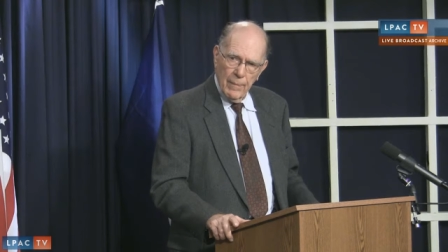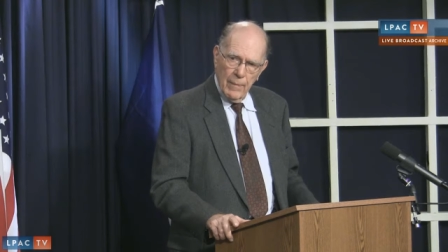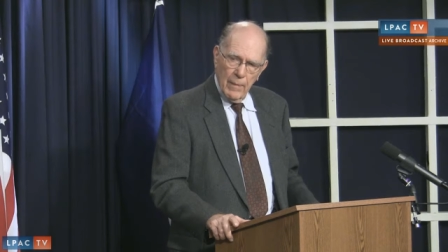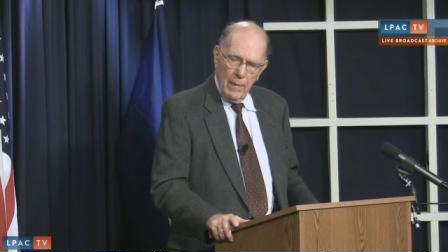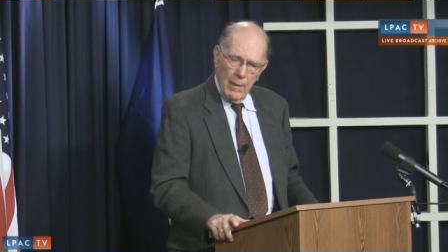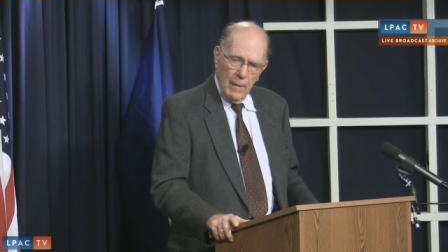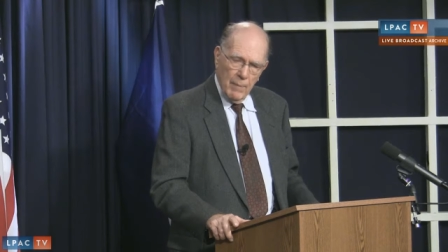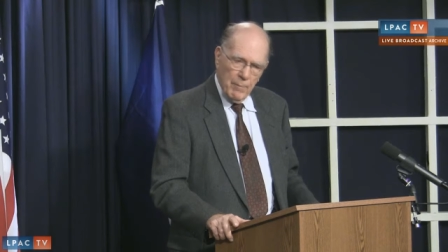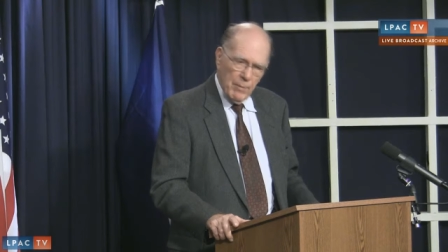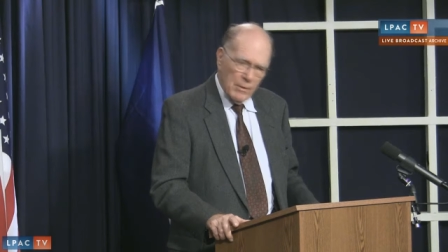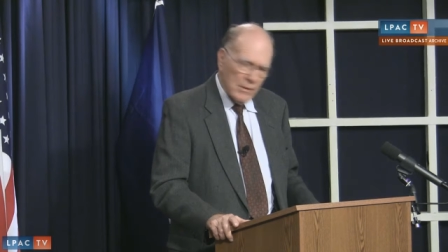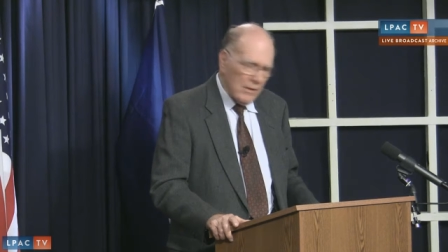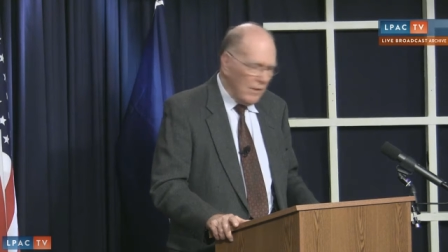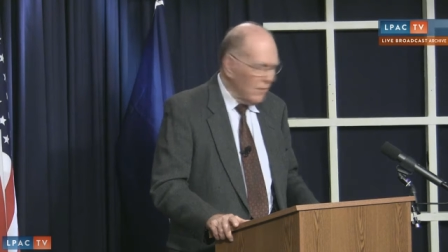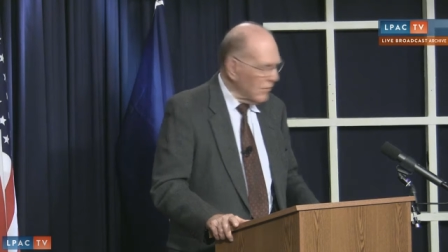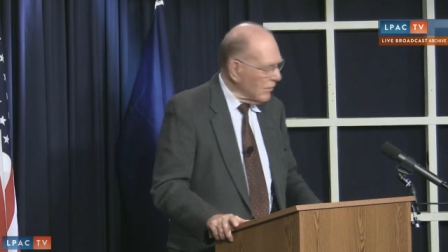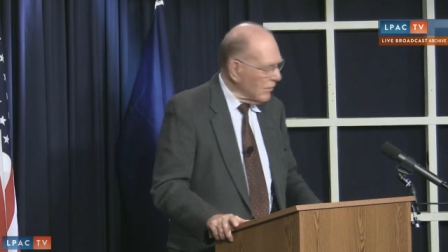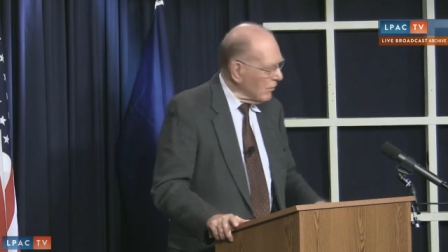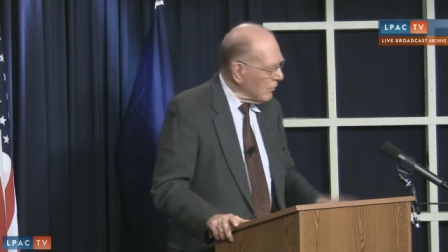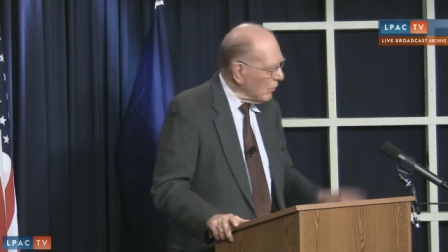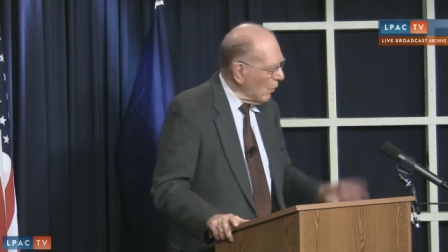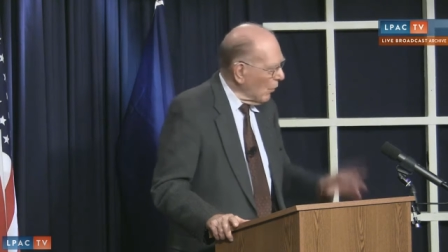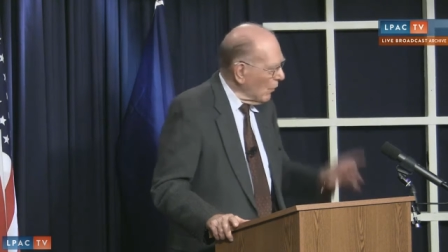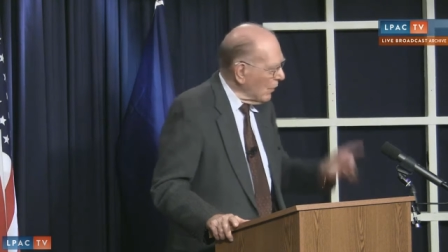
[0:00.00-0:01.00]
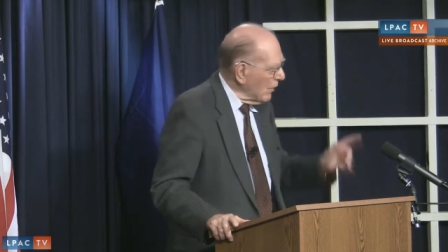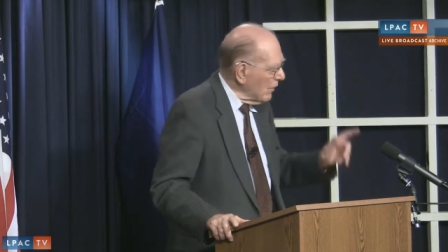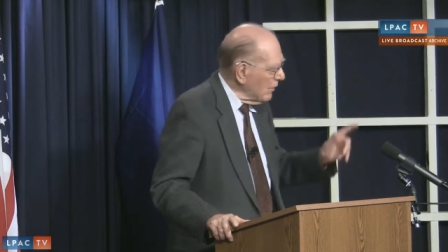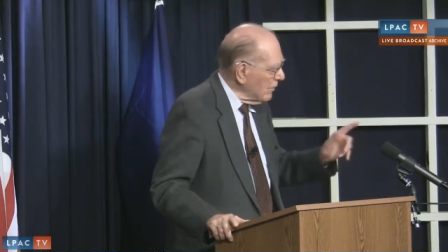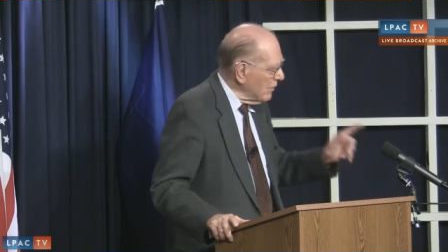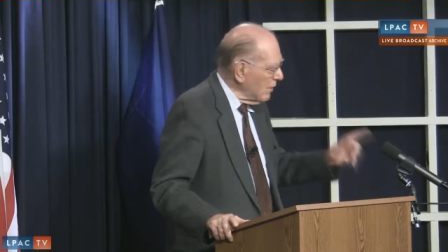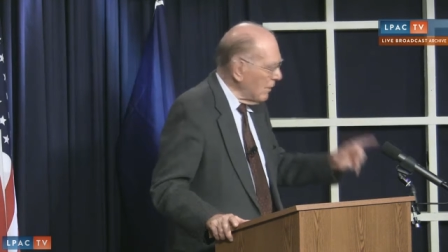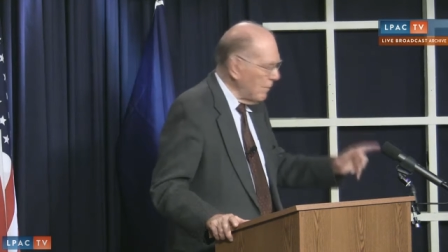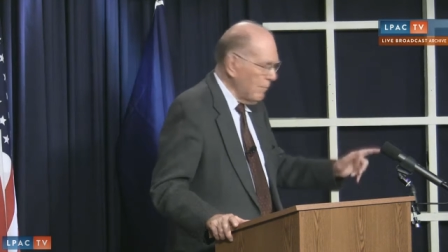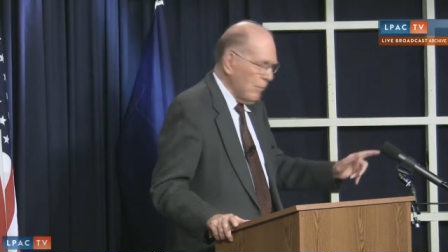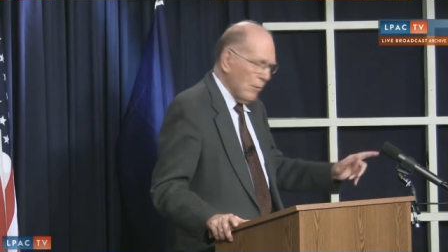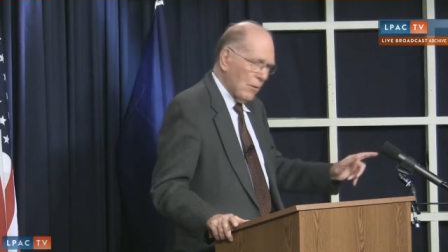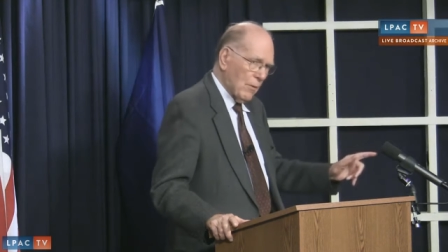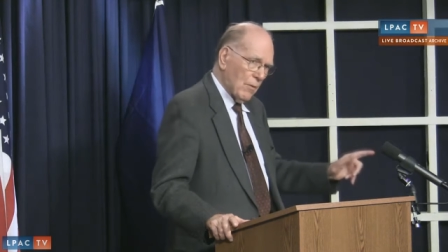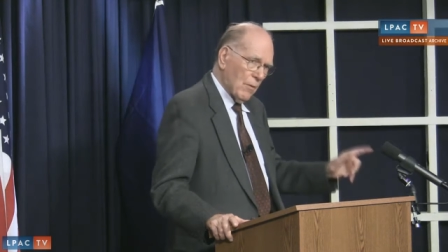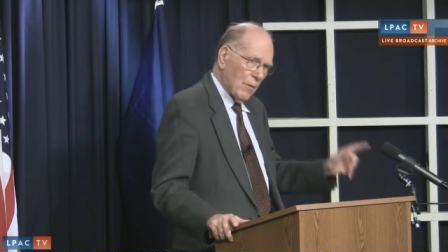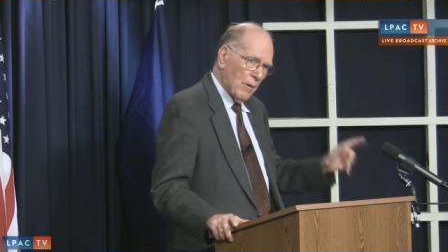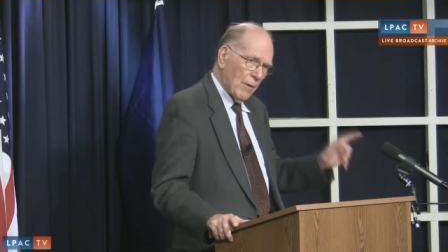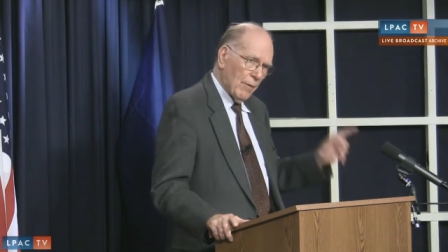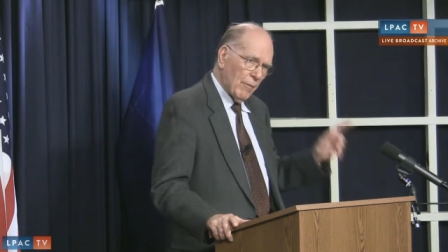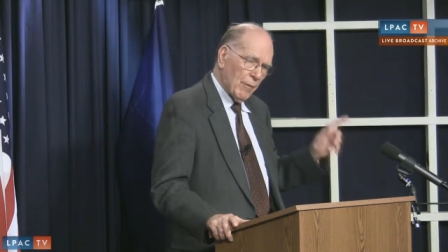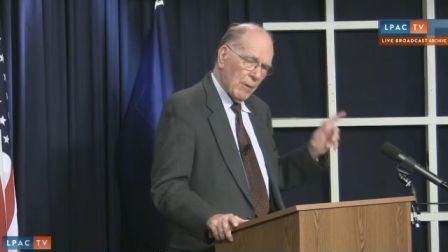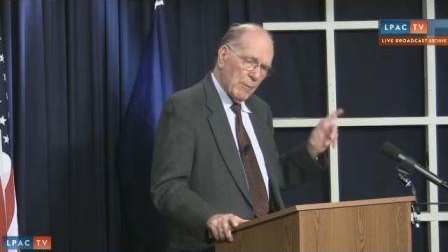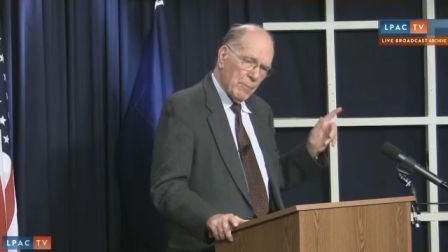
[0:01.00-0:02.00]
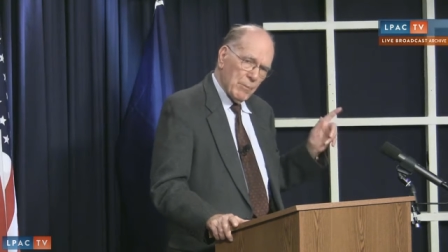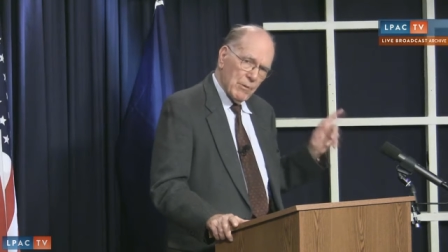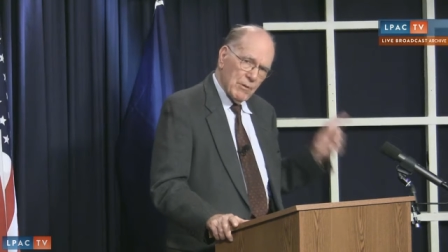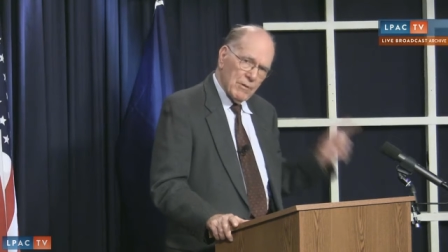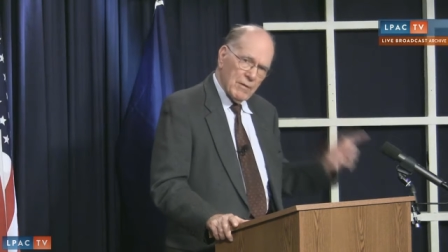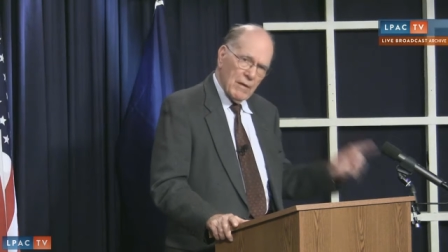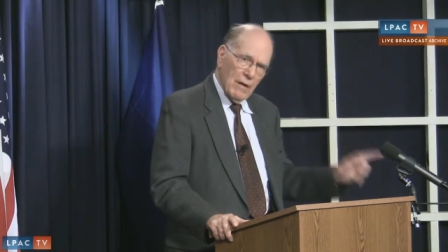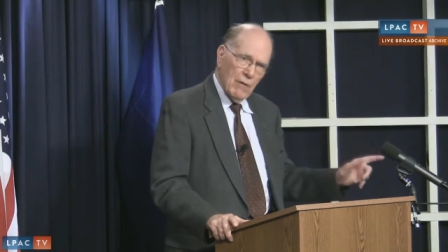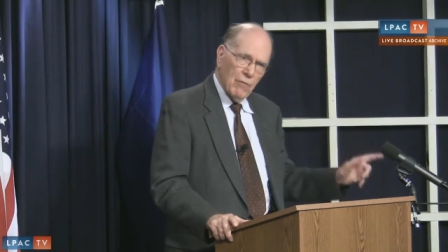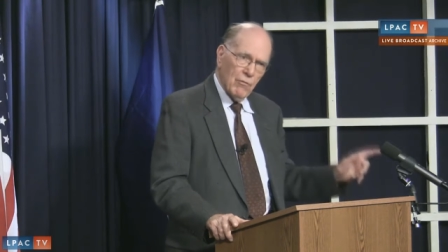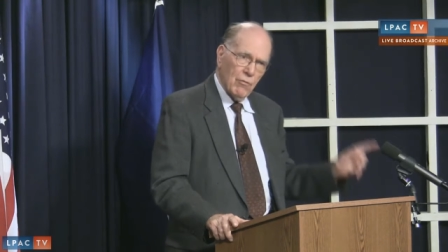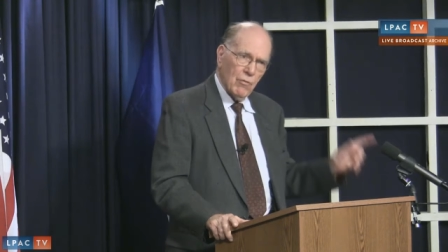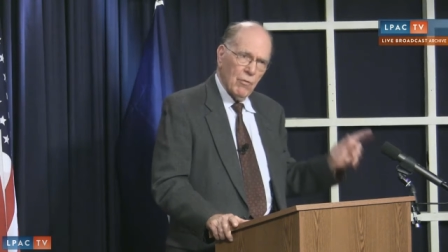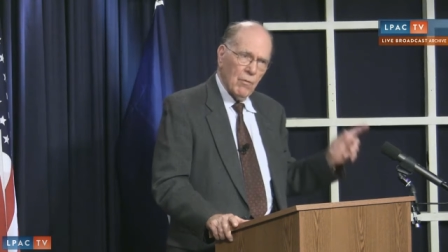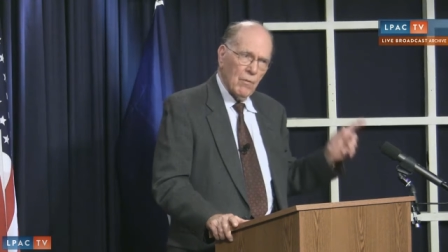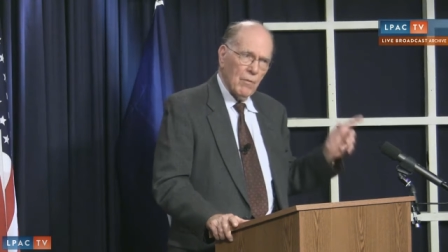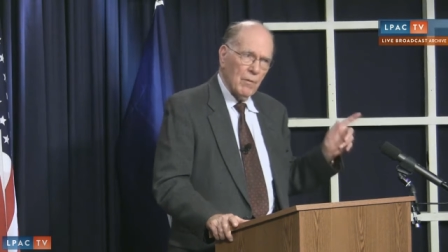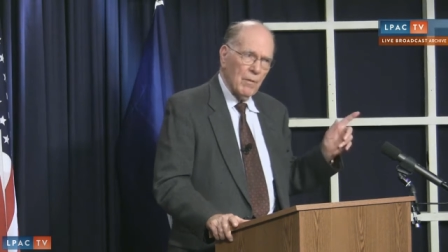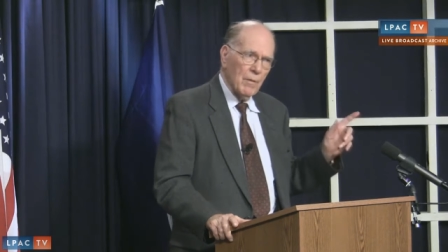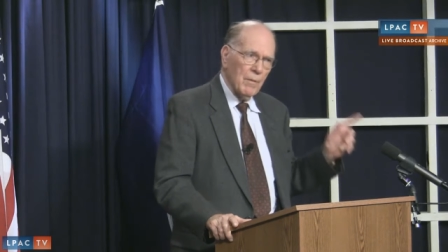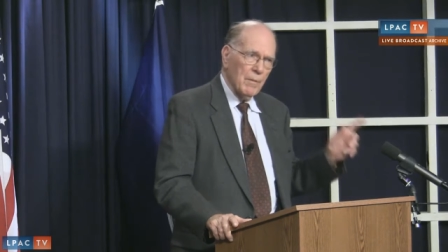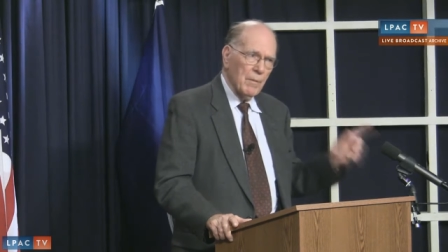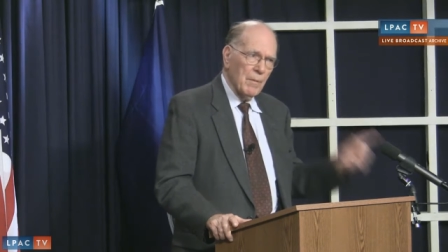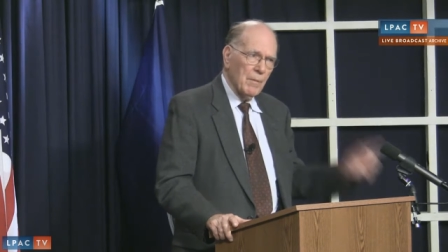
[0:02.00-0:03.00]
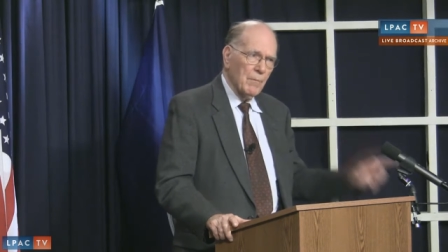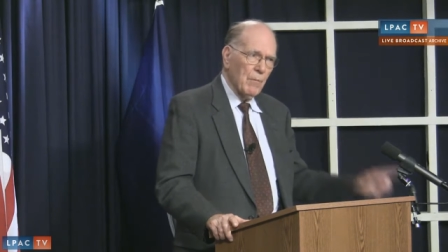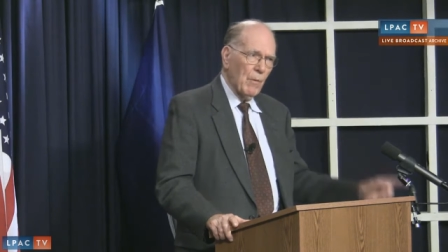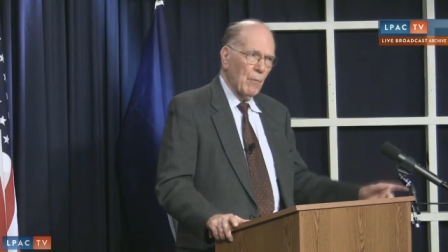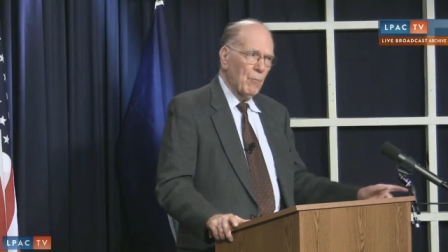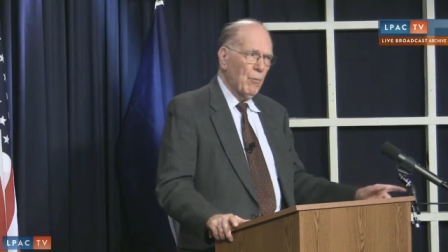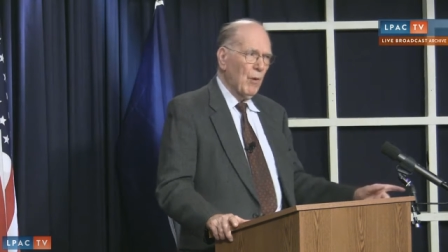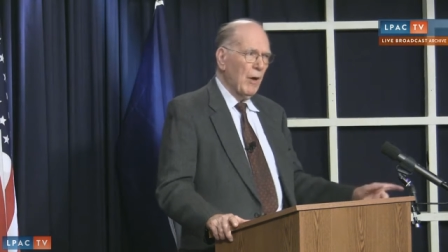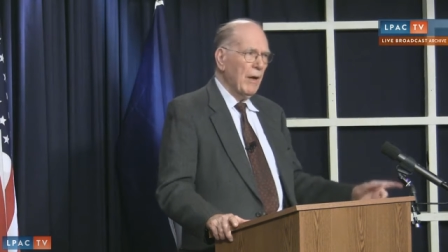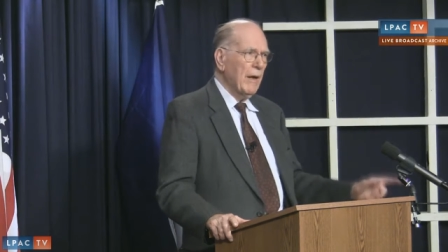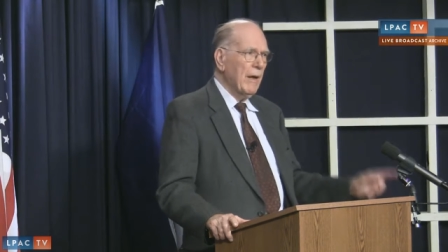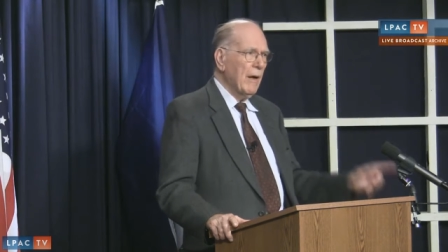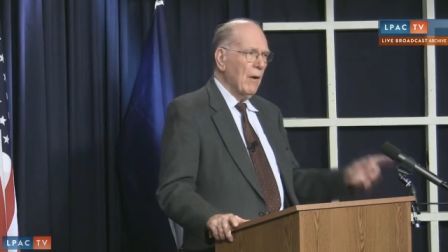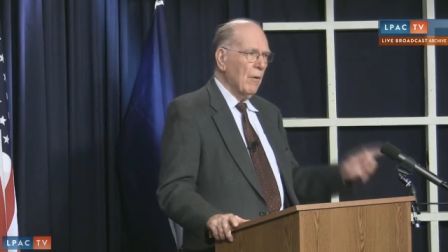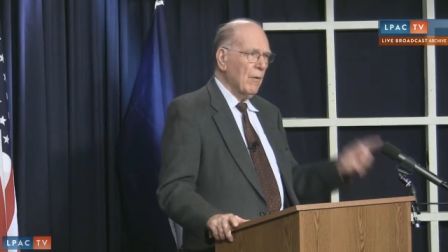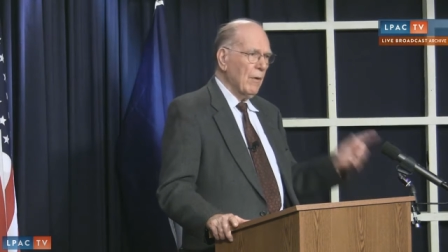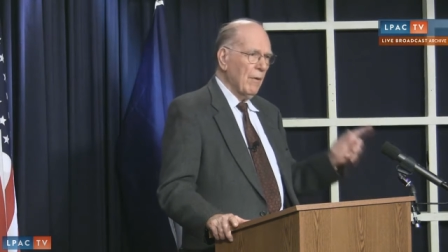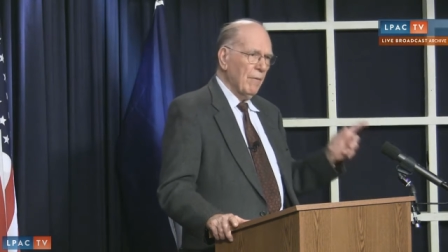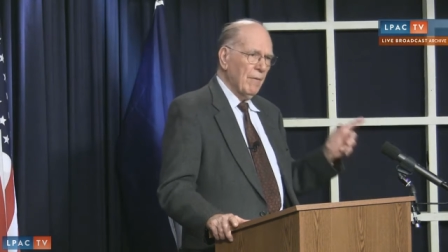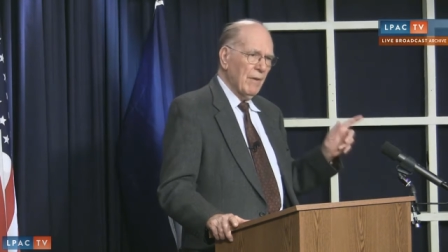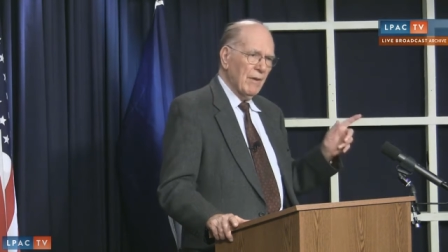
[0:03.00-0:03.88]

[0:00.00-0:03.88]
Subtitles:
But this is only typical of the potential breakout